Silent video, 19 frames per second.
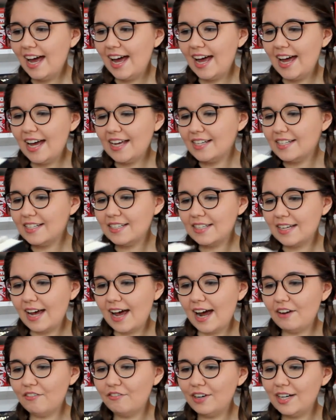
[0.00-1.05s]
and
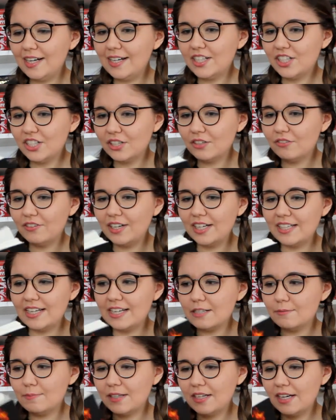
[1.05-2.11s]
I really should read
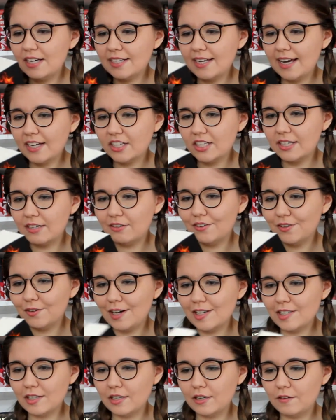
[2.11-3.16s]
this because I actually
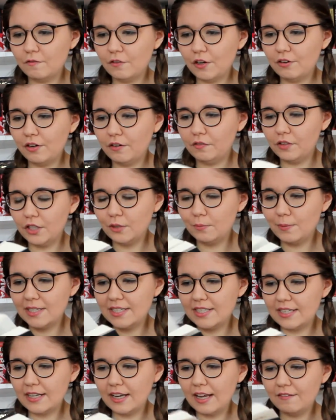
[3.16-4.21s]
requested it for review
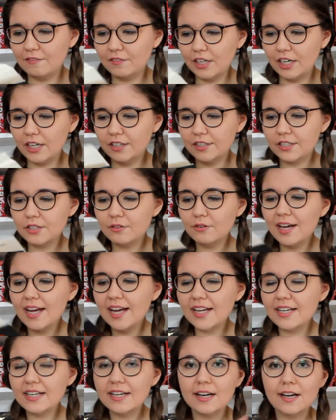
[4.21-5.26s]
but still haven't gotten to
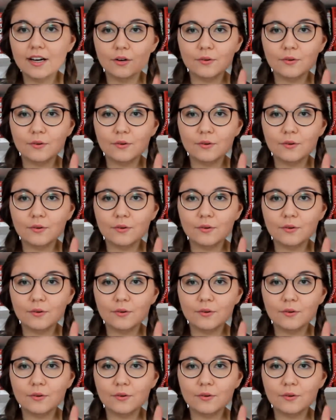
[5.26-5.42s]
it,